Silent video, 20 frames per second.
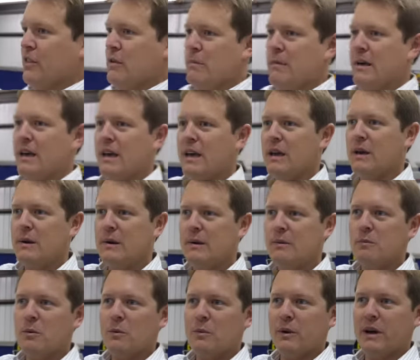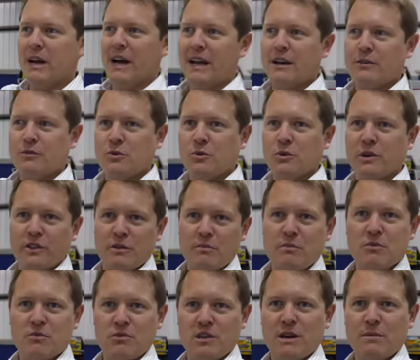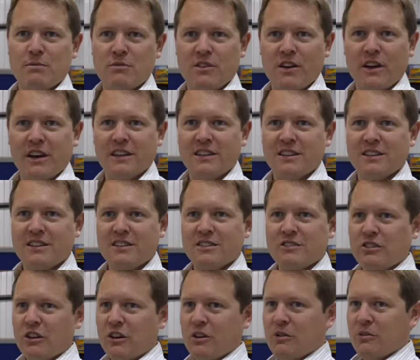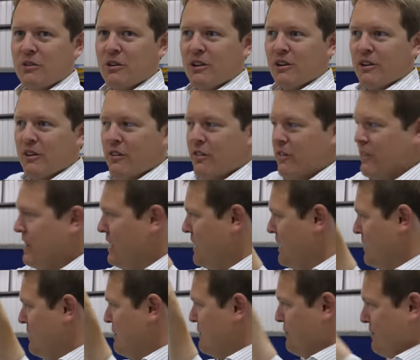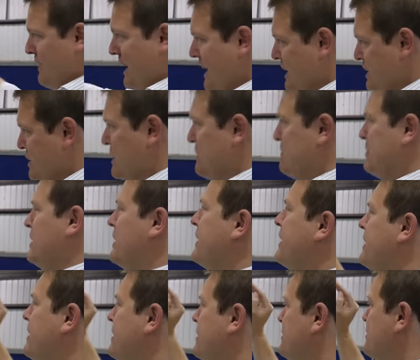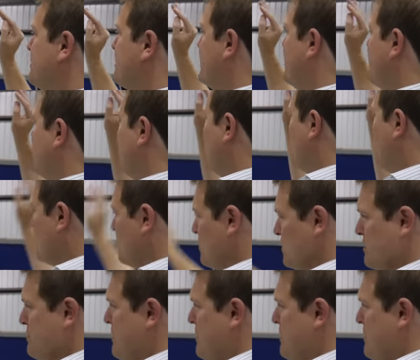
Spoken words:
to be what we're kind of calling the museum side. So the flagship cars, all the